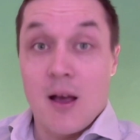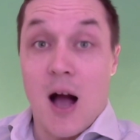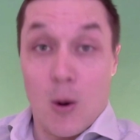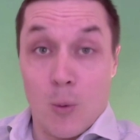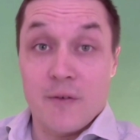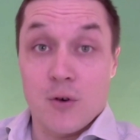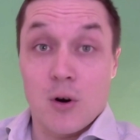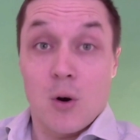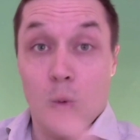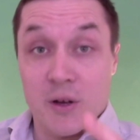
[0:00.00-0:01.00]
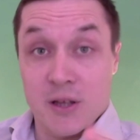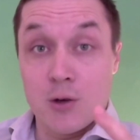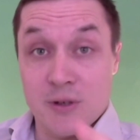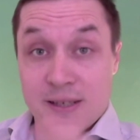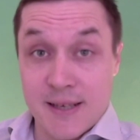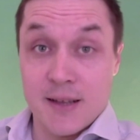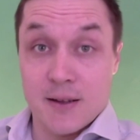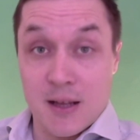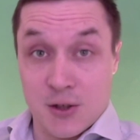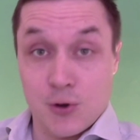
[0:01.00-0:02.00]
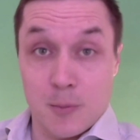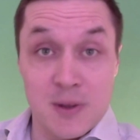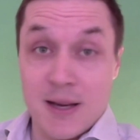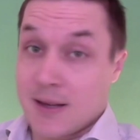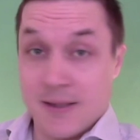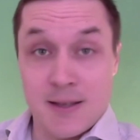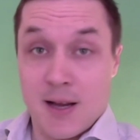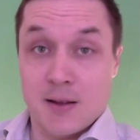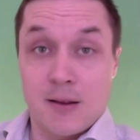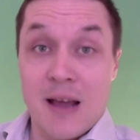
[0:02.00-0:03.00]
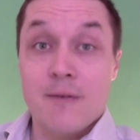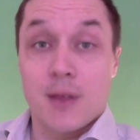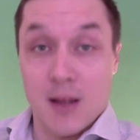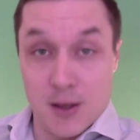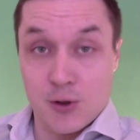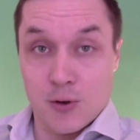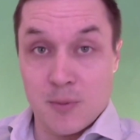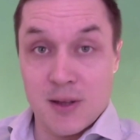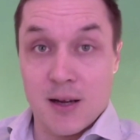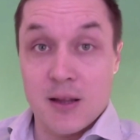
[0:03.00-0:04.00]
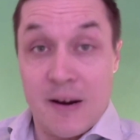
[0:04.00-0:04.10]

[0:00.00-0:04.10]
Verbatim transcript: However, what you said that should be done is not everything that should be done.